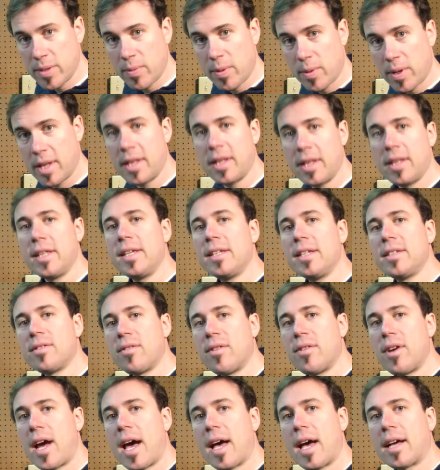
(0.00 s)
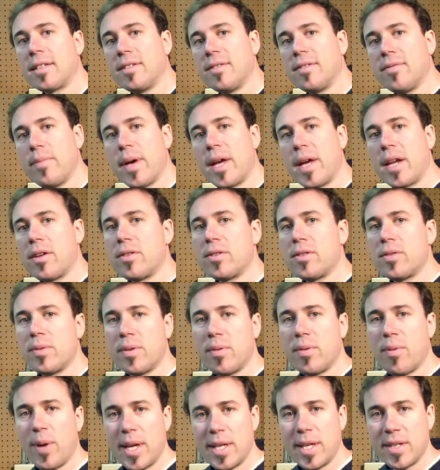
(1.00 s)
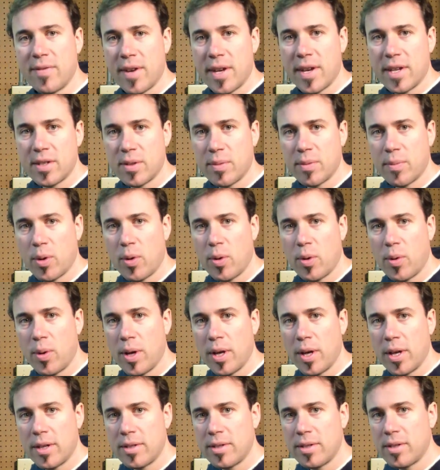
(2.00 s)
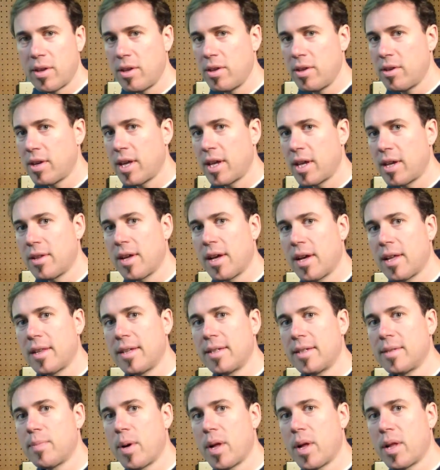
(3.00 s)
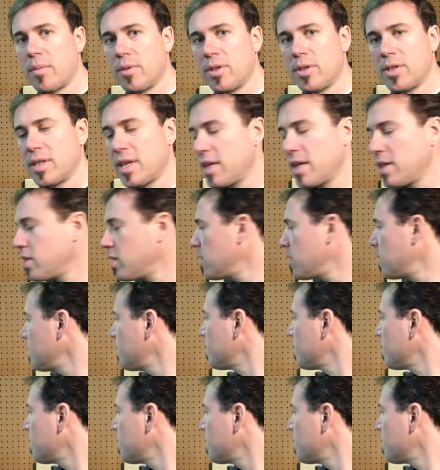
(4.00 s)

is one of the least reactive metals with waste vegetable oil, so you'll get a lot less polymerization.